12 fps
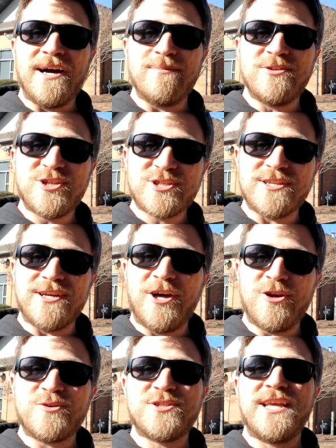just to
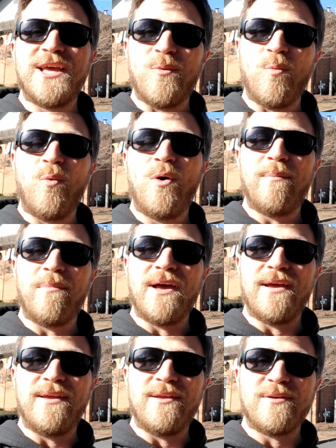understand what
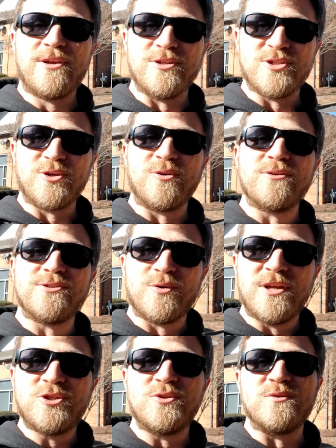my concerns
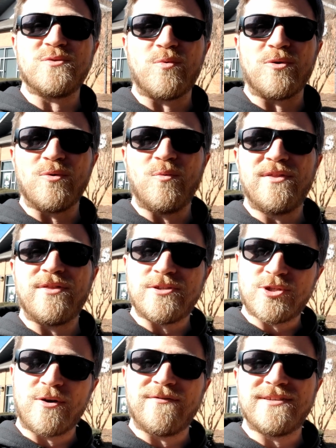or issues were with the
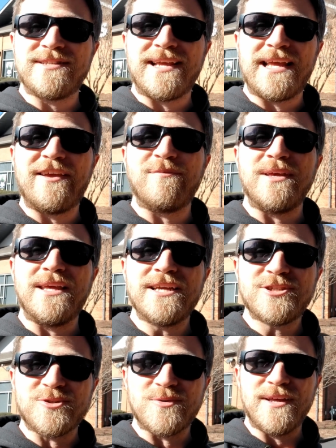service they gave me
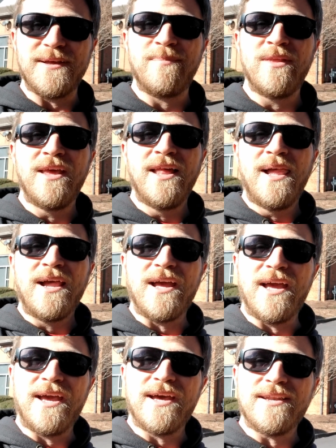yesterday.
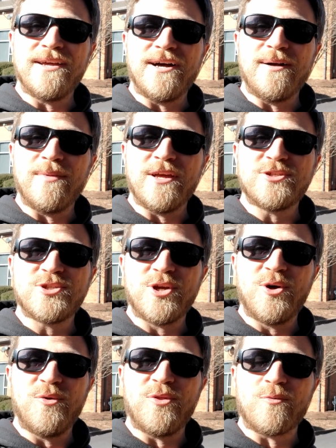And
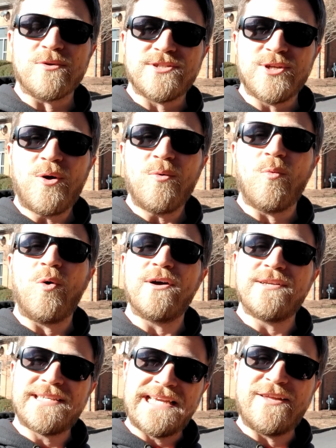so the result
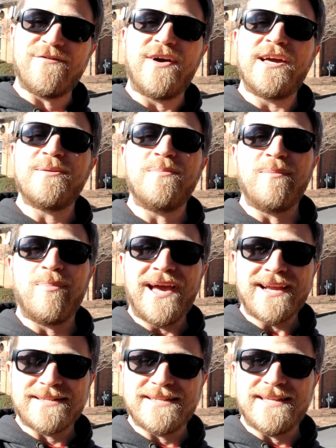was he invited me
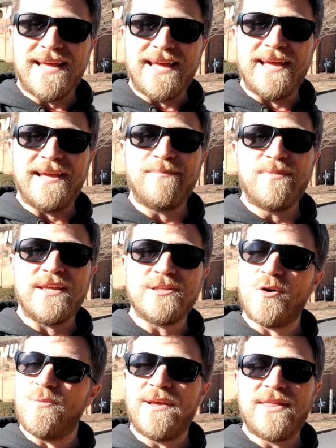back today. He
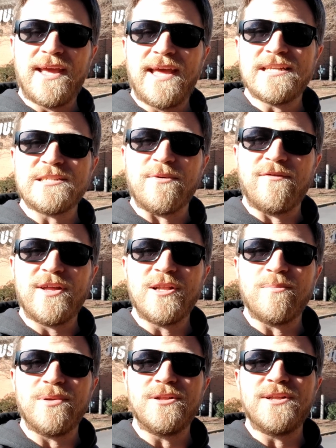told me they had some
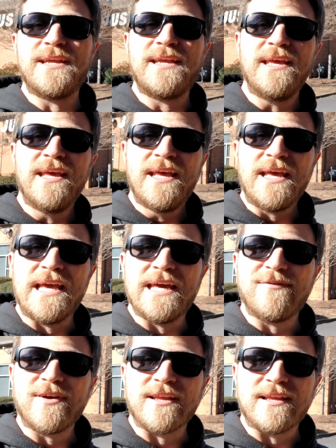availability,
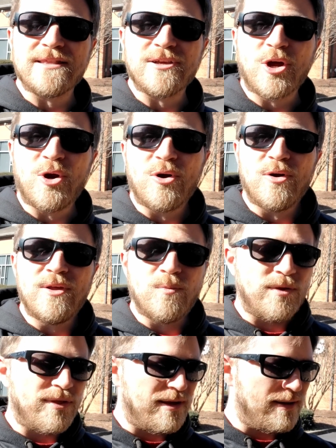and if I could get the car
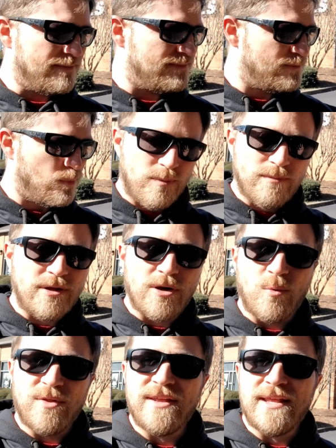in within
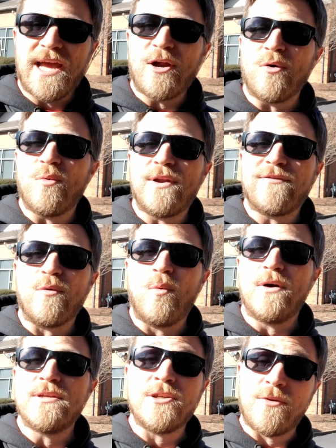the hour or whatever it
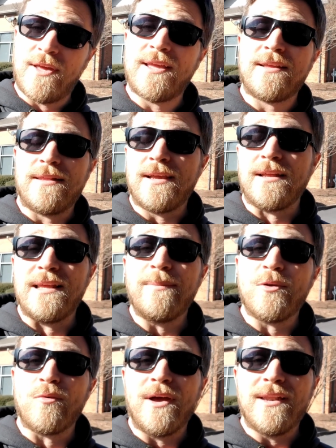was, they could get
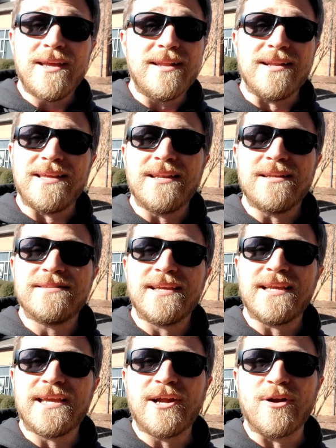me right in and get it
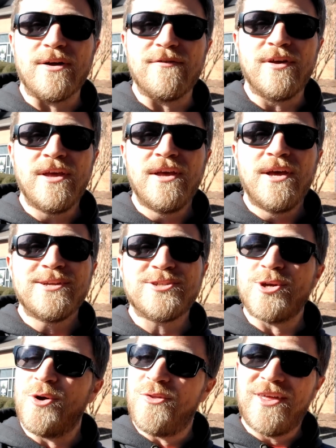taken care of.
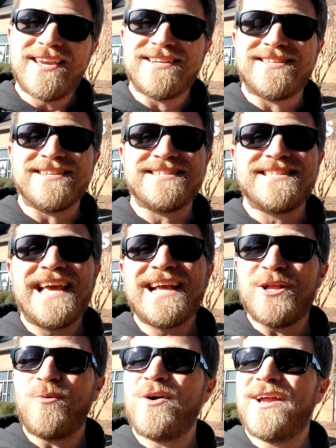So that is
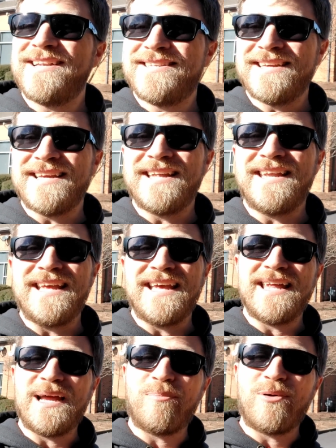exactly what I did,
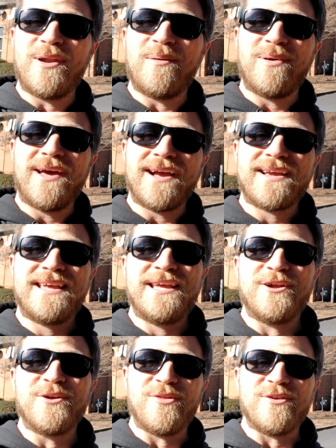and I brought it back
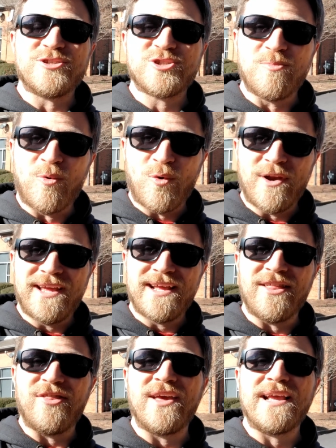here this
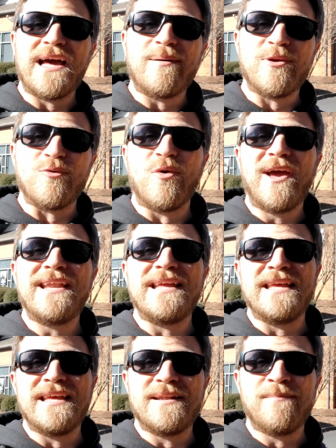morning. They got me right
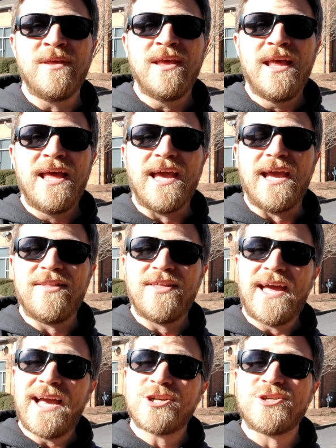in, and
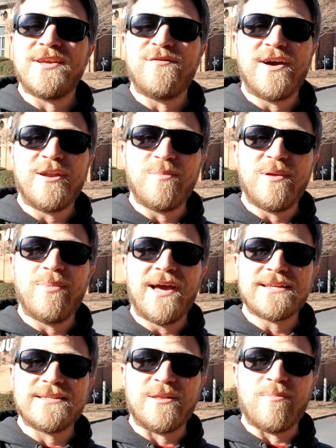they actually invited me
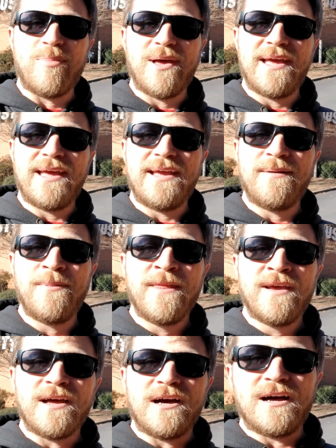back to the bay.
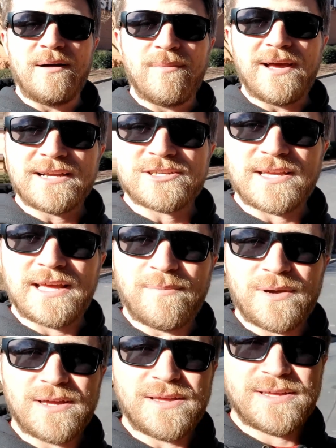I actually have my